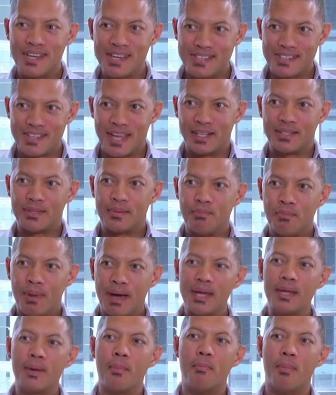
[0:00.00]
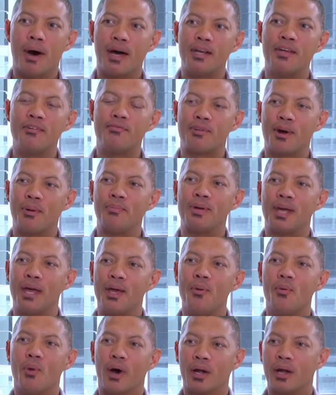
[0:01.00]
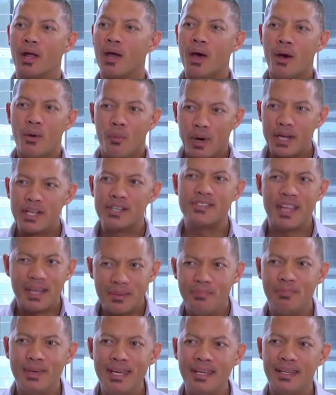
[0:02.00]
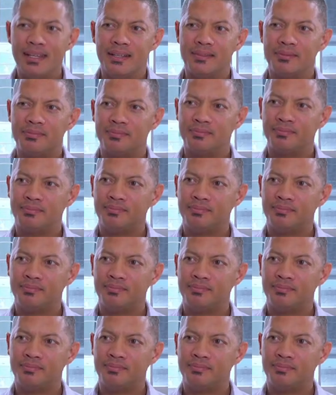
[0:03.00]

says that, make money from day one. What does that mean?